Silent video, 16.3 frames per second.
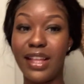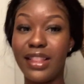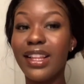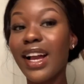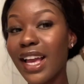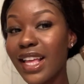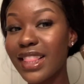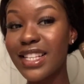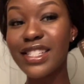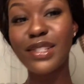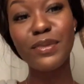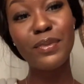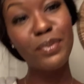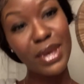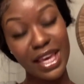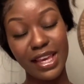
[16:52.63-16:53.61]
Look at this
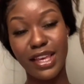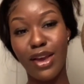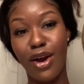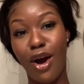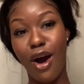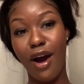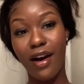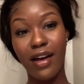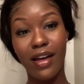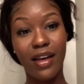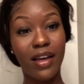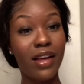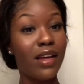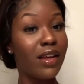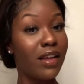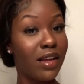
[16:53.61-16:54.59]
beat, y'all.
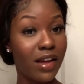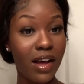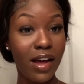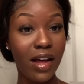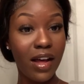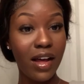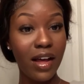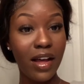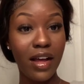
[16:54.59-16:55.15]
Huh?